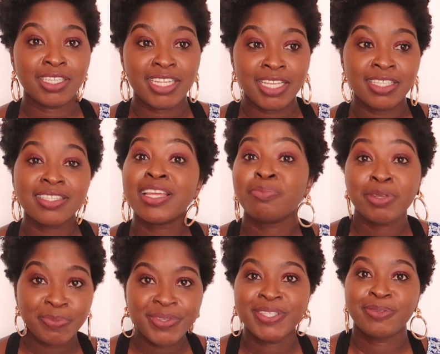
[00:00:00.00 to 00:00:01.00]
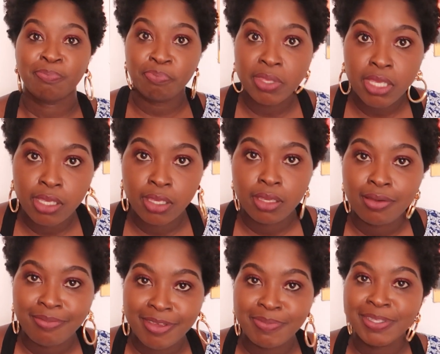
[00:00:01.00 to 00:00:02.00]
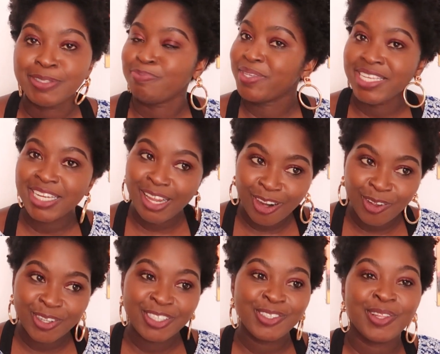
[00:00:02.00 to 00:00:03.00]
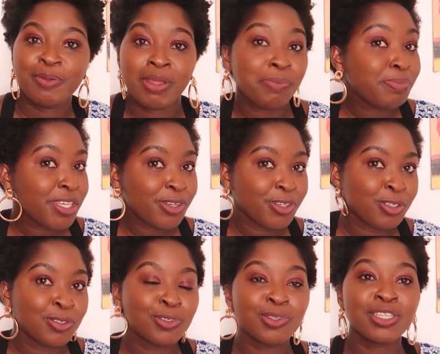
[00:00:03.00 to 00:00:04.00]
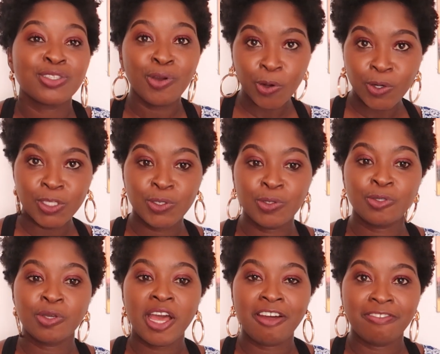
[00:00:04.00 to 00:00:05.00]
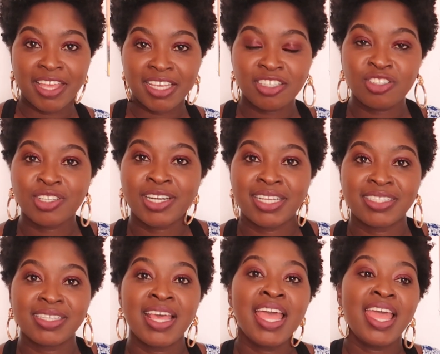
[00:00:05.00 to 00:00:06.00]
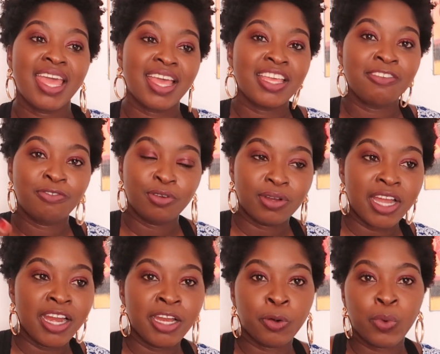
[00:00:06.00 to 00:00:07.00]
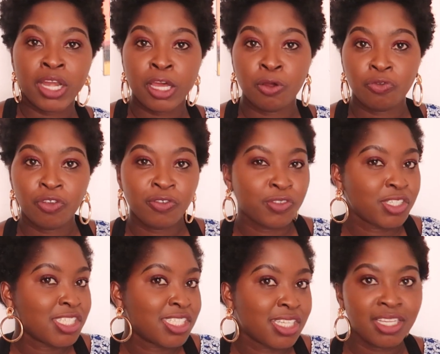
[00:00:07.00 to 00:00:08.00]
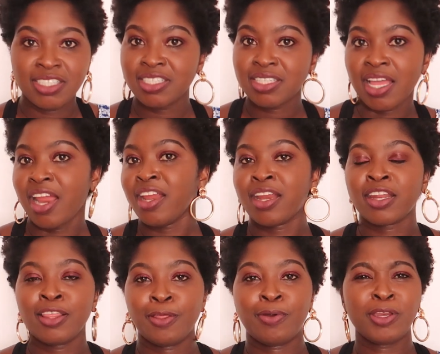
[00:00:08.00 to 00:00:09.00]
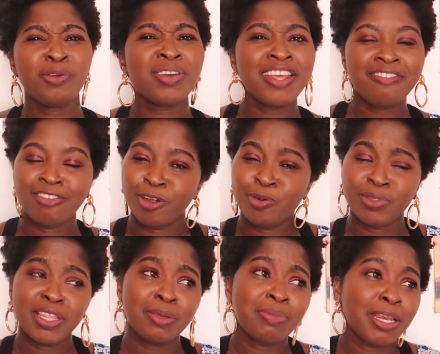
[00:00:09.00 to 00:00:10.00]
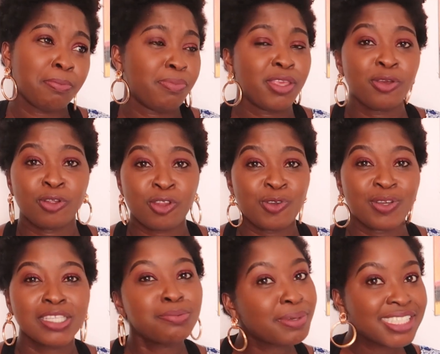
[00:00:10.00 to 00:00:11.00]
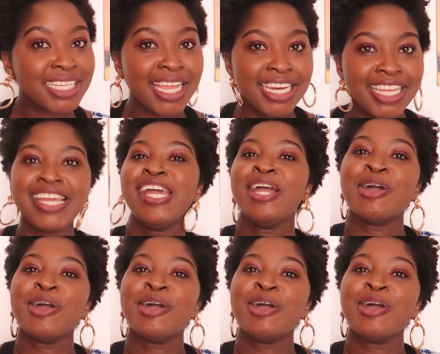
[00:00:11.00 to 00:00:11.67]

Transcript: days. And babies pee a lot, so they might pee on you, so it's always good to have extras if you're carrying one outfit for discharge, just carry another one. You never know, they might be on you, especially